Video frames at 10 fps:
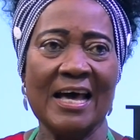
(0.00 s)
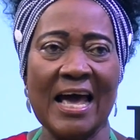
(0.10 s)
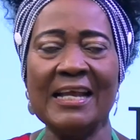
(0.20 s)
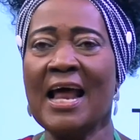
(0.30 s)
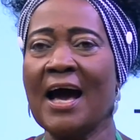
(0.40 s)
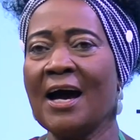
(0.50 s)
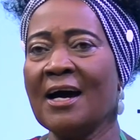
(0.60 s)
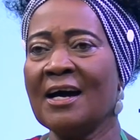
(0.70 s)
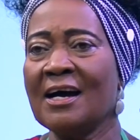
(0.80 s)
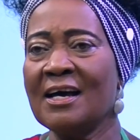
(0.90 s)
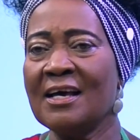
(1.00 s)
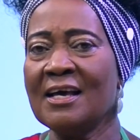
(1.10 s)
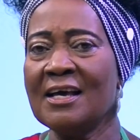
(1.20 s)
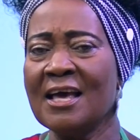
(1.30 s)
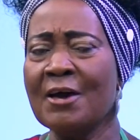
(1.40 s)
Enna,
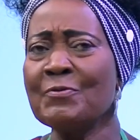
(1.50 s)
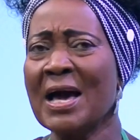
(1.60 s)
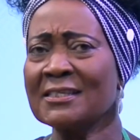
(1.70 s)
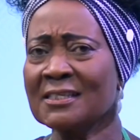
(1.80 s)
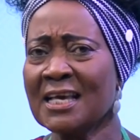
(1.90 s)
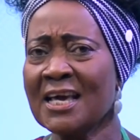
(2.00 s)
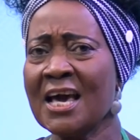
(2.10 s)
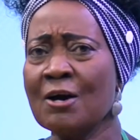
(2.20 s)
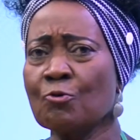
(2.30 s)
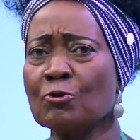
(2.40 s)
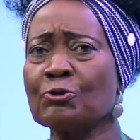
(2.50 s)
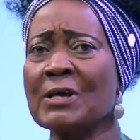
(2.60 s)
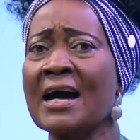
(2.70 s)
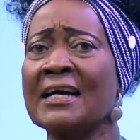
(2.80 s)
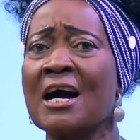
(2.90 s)
we are saying,
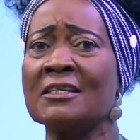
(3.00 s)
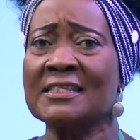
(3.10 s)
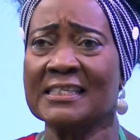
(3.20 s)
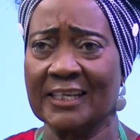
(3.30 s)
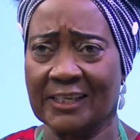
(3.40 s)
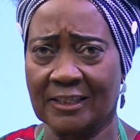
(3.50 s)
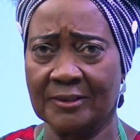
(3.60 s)
Encosia cancer.